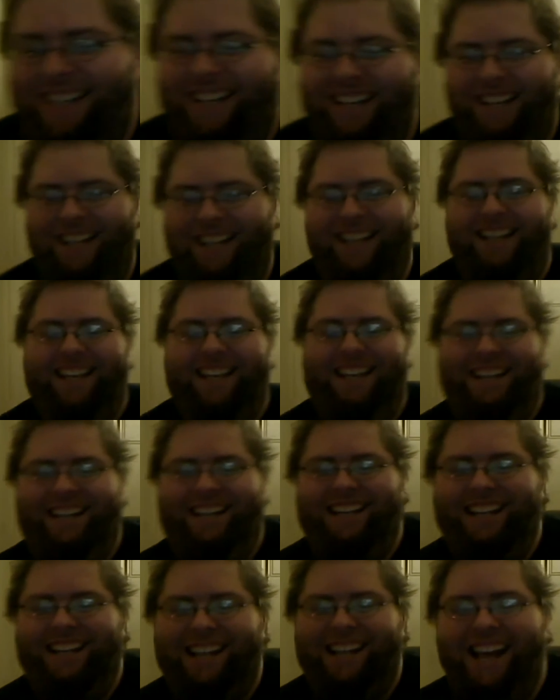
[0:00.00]

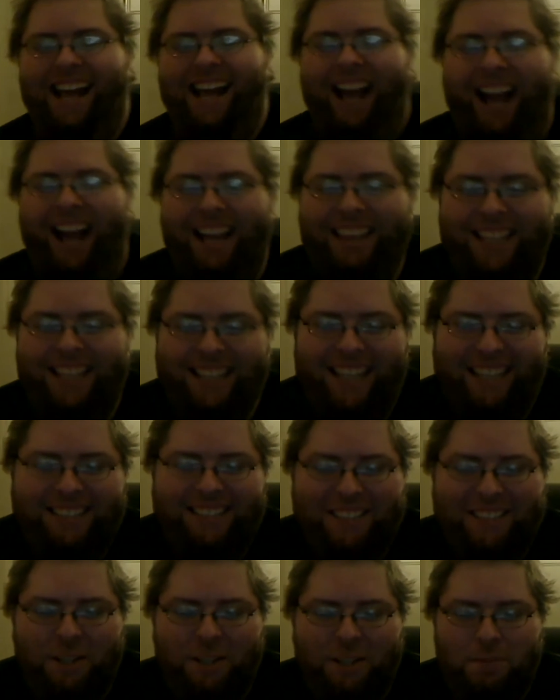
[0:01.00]
I think
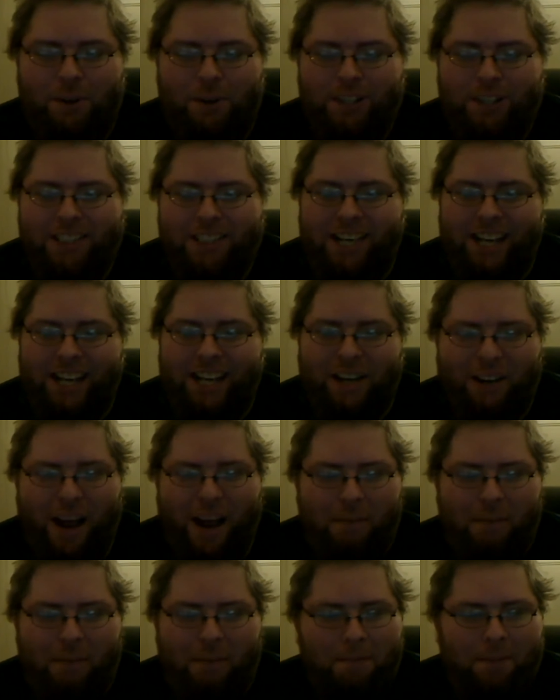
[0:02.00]
that's a good point to kind of
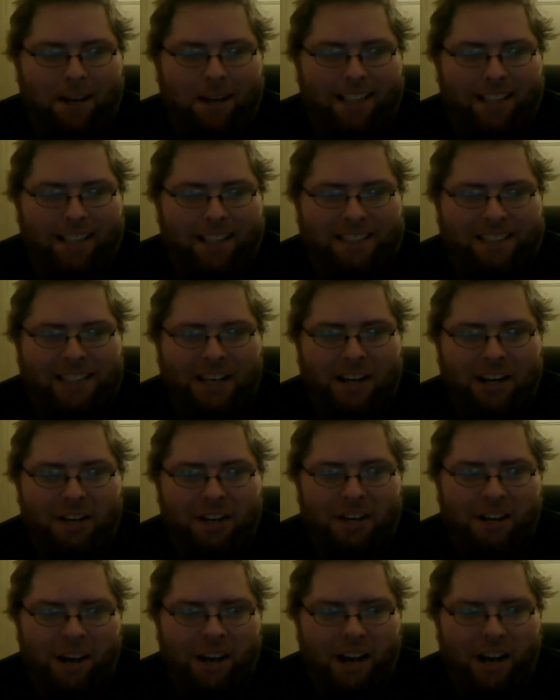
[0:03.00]
wrap up on.
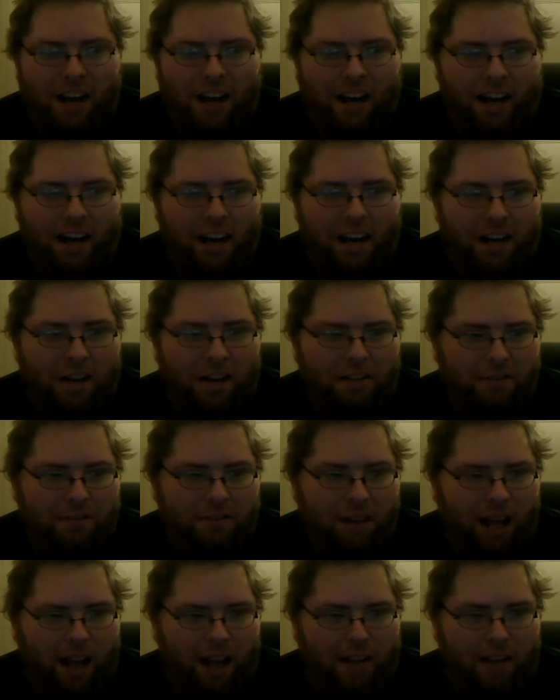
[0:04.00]
So
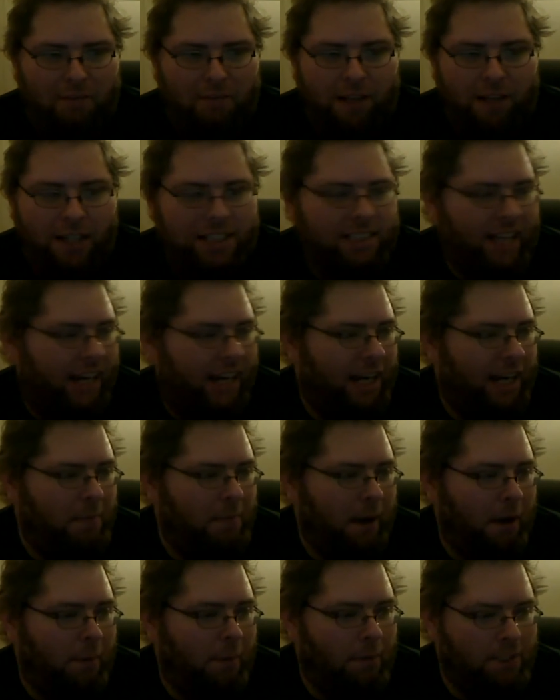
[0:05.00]
I'm excited
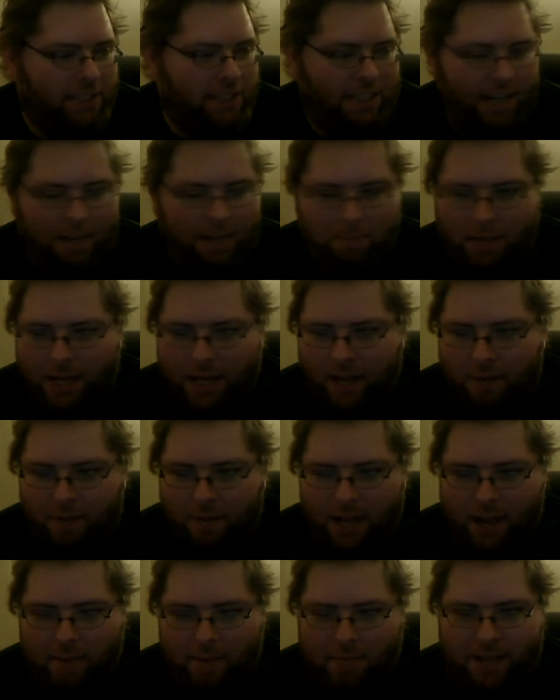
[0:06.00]
about what's going to be
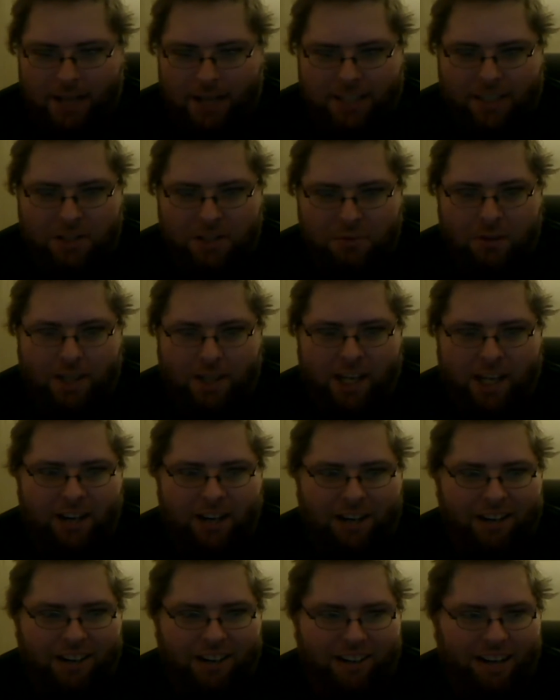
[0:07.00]
coming up next week,
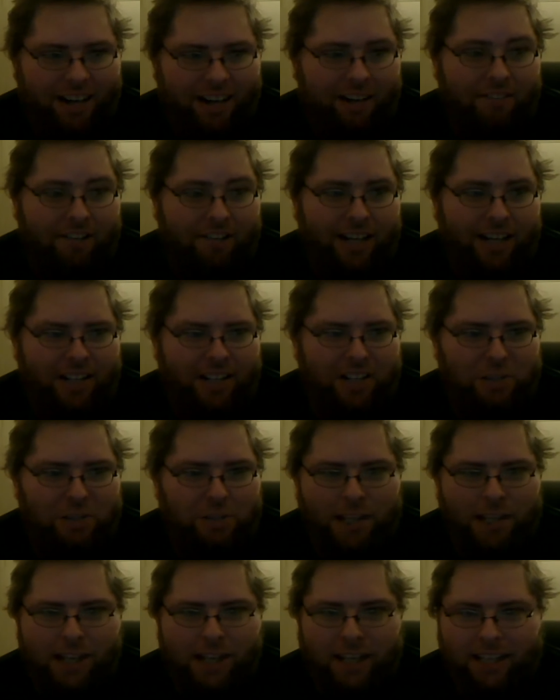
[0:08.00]
or not even next
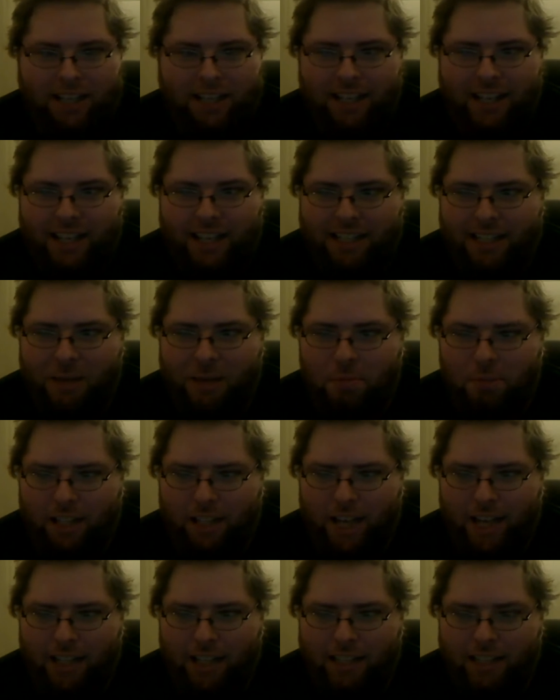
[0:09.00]
week, in the next couple
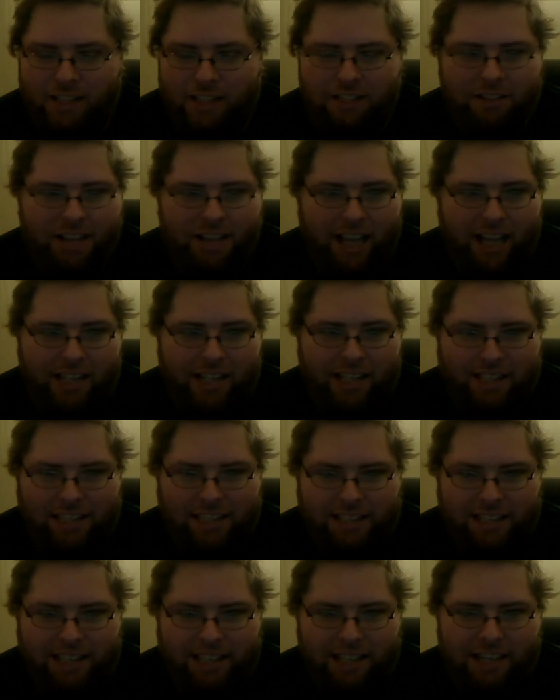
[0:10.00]
days, 2 days.